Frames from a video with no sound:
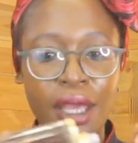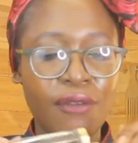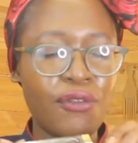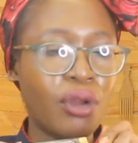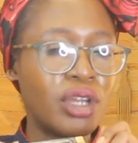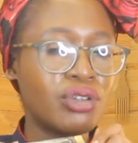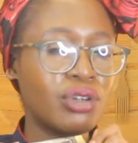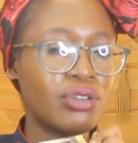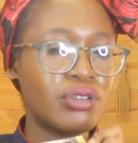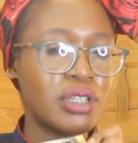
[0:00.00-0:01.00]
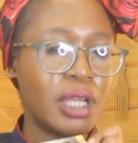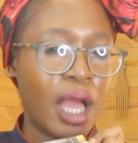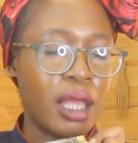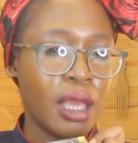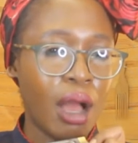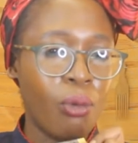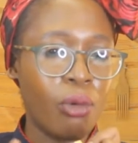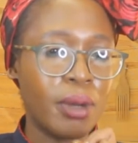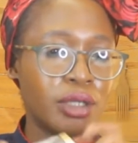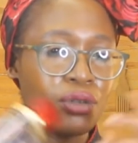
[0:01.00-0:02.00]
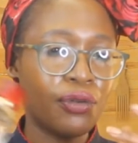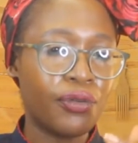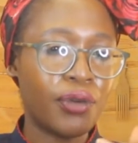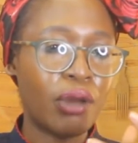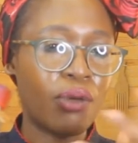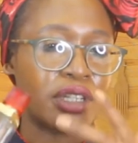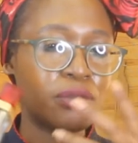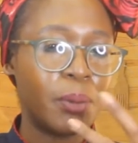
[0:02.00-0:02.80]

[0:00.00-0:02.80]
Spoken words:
If you're introducing a young woman to fragrance,